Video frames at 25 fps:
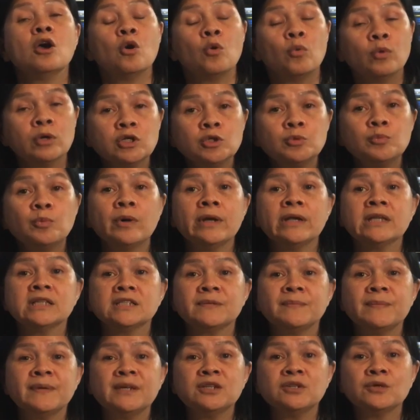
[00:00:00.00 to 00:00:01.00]
Which
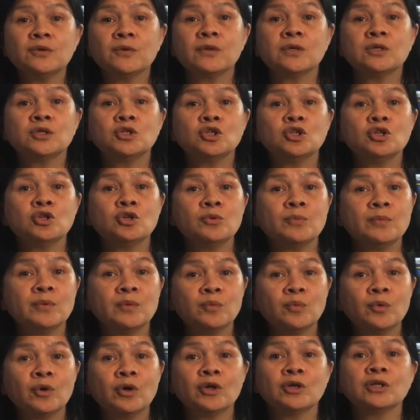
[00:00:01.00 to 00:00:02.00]
brings me to the German
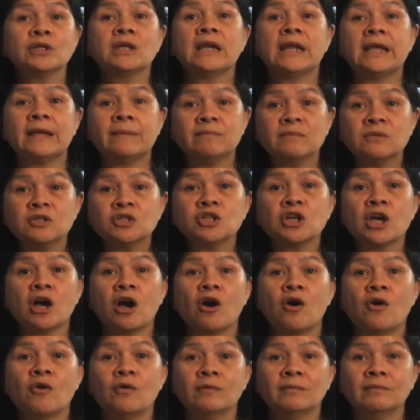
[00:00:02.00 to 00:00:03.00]
word
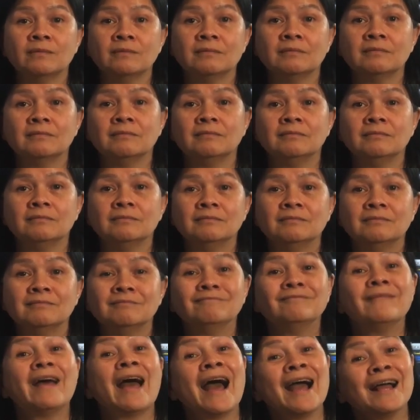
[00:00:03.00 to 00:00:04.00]
Lebensschau.
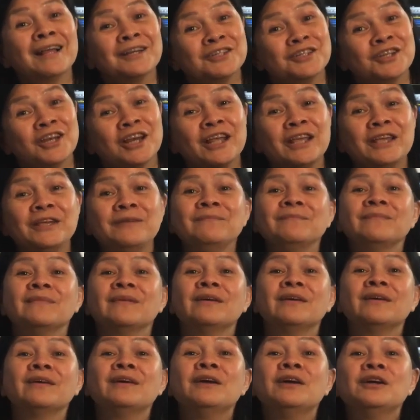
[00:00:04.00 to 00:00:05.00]
Actually,
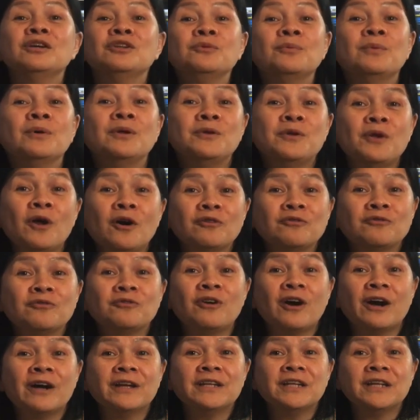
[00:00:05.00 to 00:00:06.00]
you will not
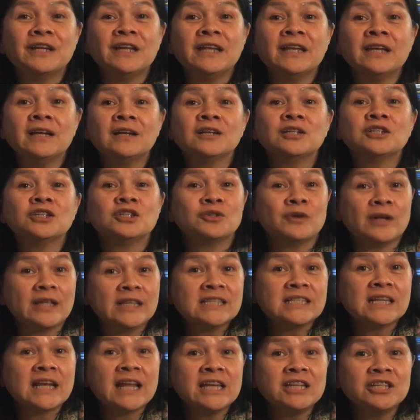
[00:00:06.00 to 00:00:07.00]
find an English
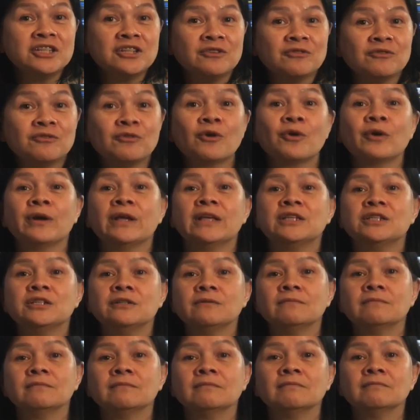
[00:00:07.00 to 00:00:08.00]
translation for it.
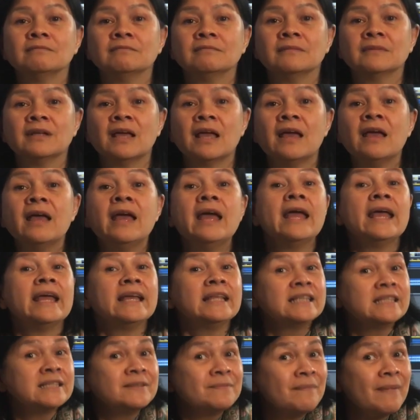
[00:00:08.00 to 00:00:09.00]

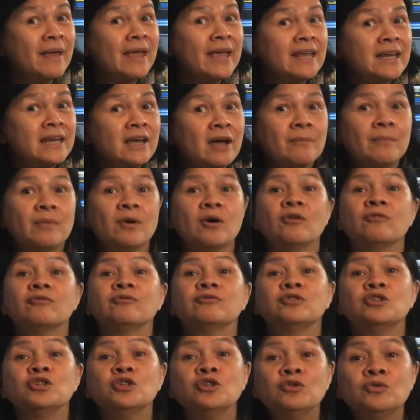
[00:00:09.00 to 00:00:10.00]
It's made up
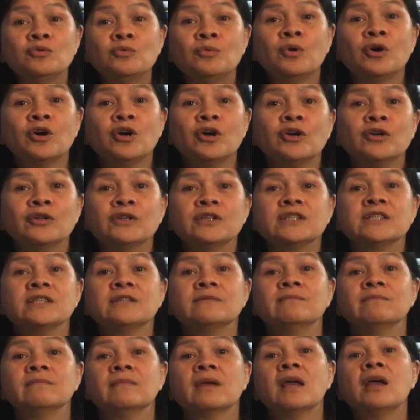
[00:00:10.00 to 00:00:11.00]
of two words.
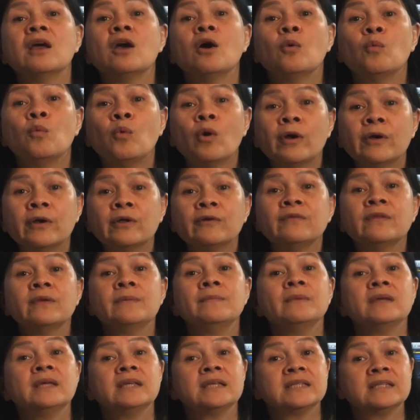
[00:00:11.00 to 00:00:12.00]
One of
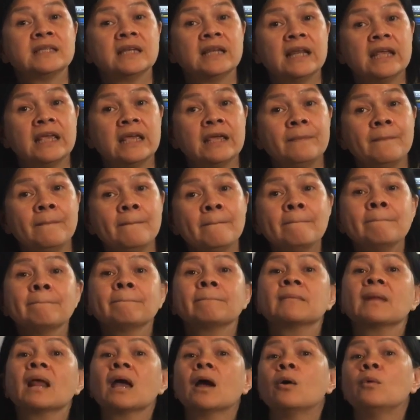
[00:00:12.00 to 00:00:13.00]
them is Leben,
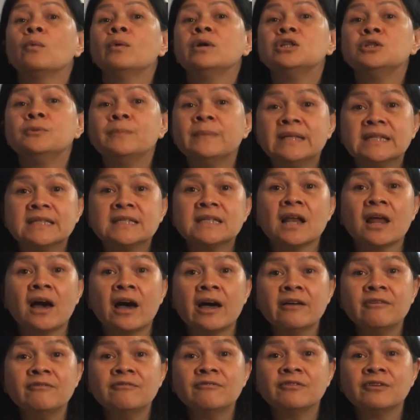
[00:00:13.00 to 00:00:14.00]
which means
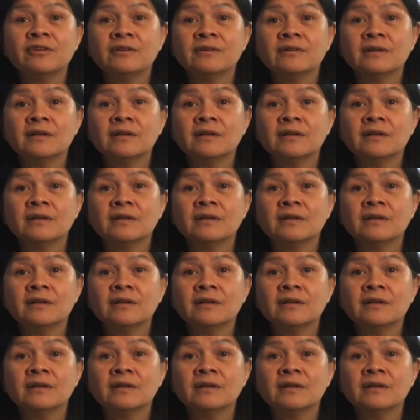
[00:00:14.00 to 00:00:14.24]
life,